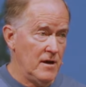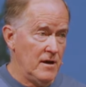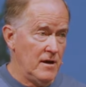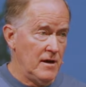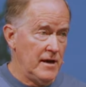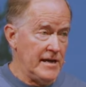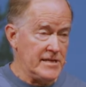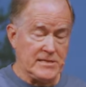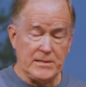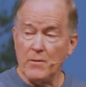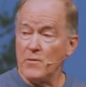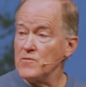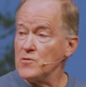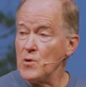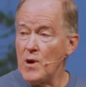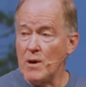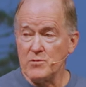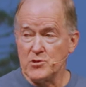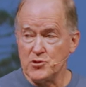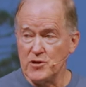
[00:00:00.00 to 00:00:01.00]
And some of you,
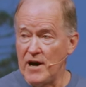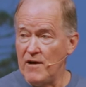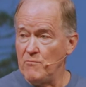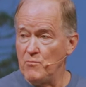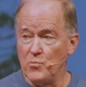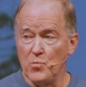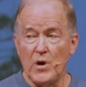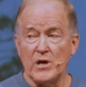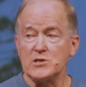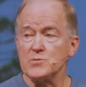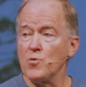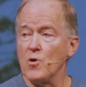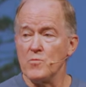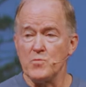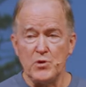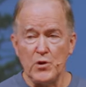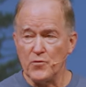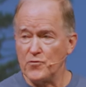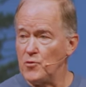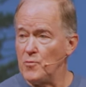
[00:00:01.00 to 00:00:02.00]
I'm sure, have much more
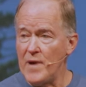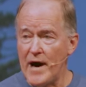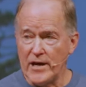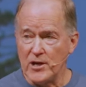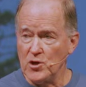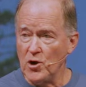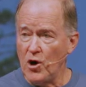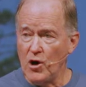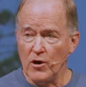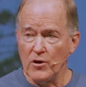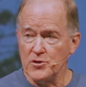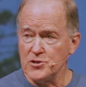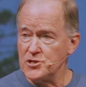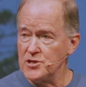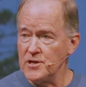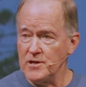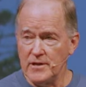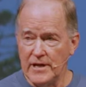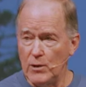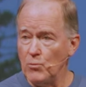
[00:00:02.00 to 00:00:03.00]
beautiful backyards,
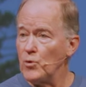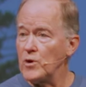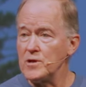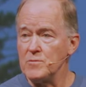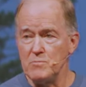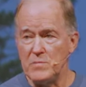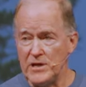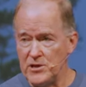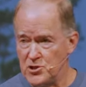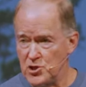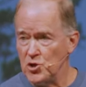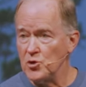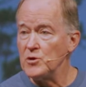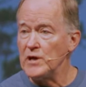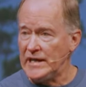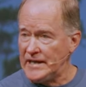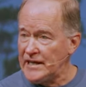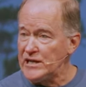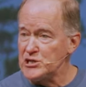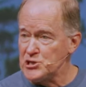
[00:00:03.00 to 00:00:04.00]
and it wouldn't be to you.
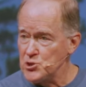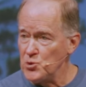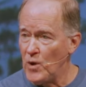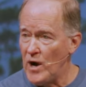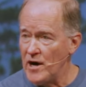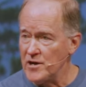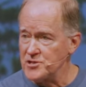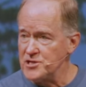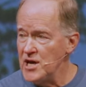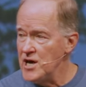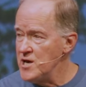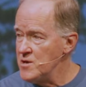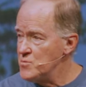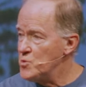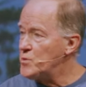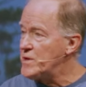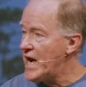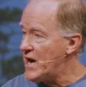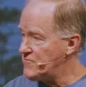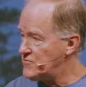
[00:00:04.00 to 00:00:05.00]
It is to us, but
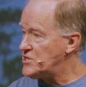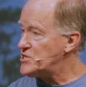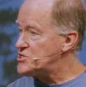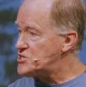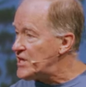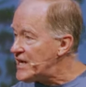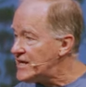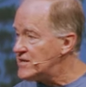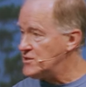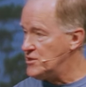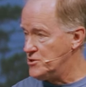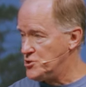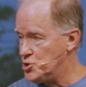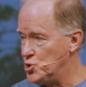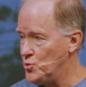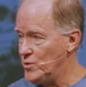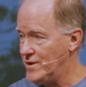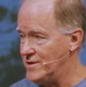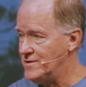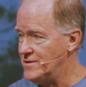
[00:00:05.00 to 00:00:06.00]
we have to tend
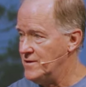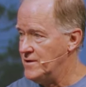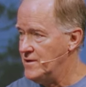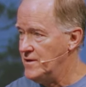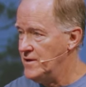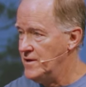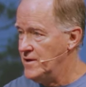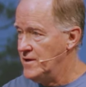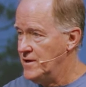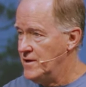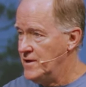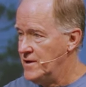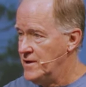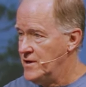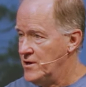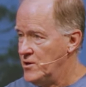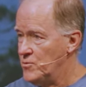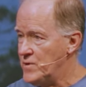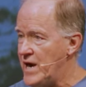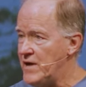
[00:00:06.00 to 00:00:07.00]
to it.
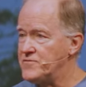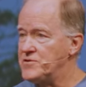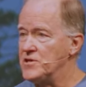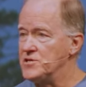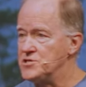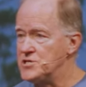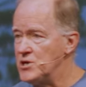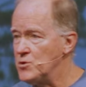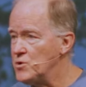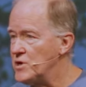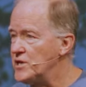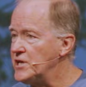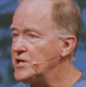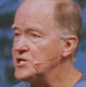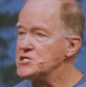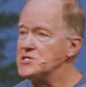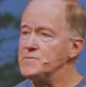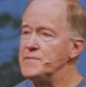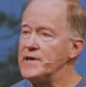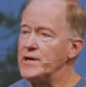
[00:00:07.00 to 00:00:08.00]
We have to see when it
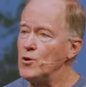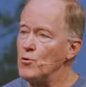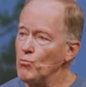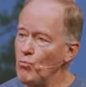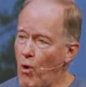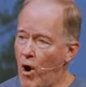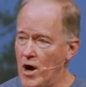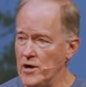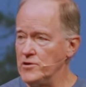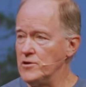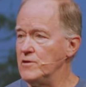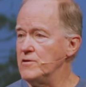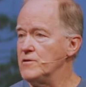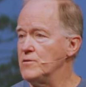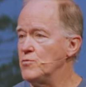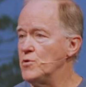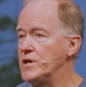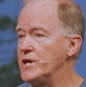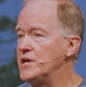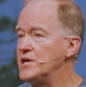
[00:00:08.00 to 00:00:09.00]
needs to be watered,
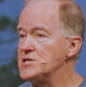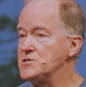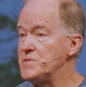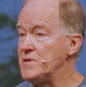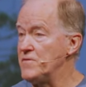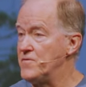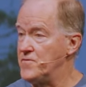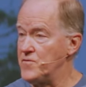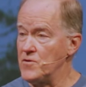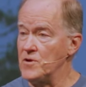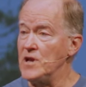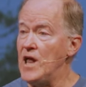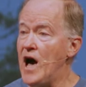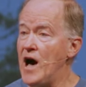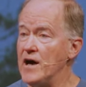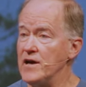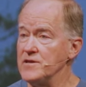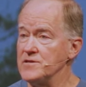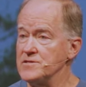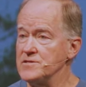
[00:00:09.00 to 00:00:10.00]
when it needs to be
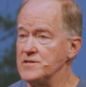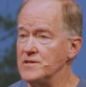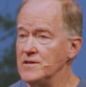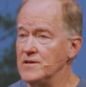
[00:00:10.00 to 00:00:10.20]
fertilized,